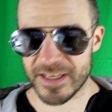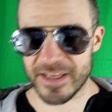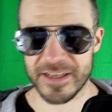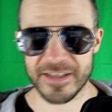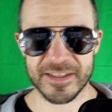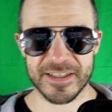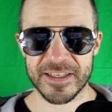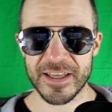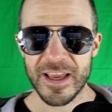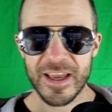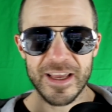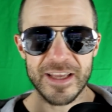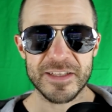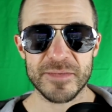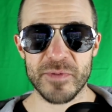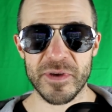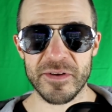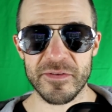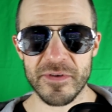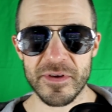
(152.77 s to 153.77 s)
It's
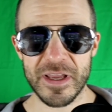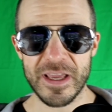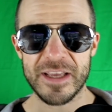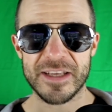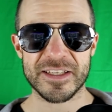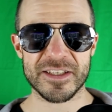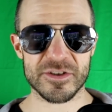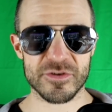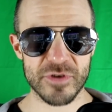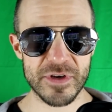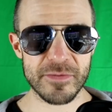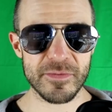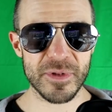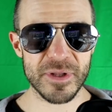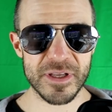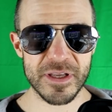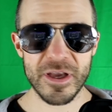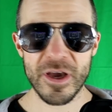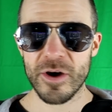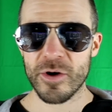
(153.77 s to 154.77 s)
been
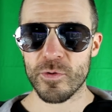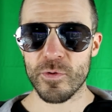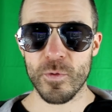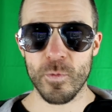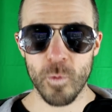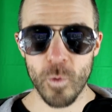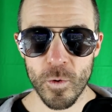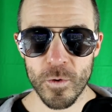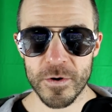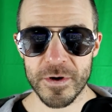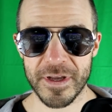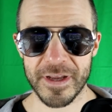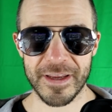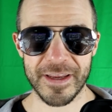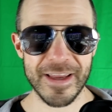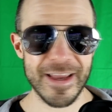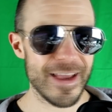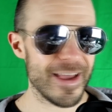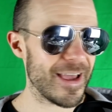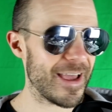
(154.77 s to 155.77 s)
extremely rewarding,
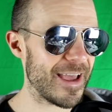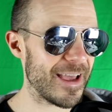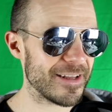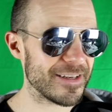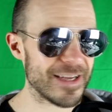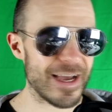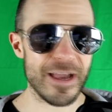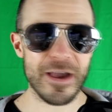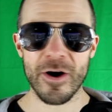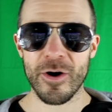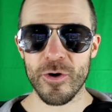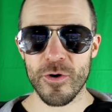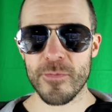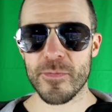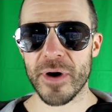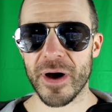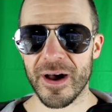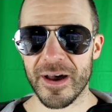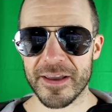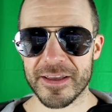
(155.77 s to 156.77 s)
and I hope
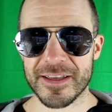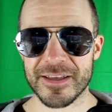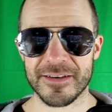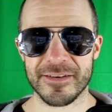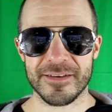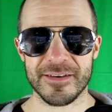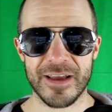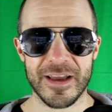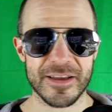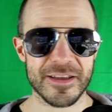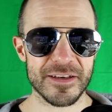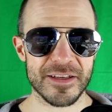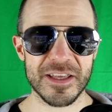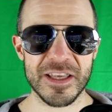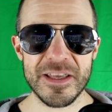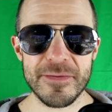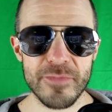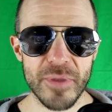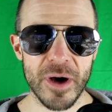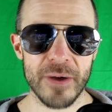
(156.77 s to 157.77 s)
I can
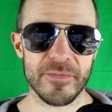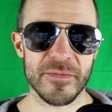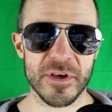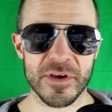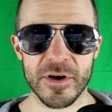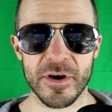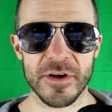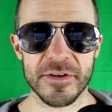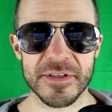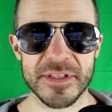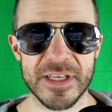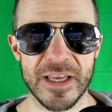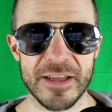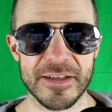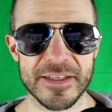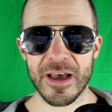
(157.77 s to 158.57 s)
keep up the content.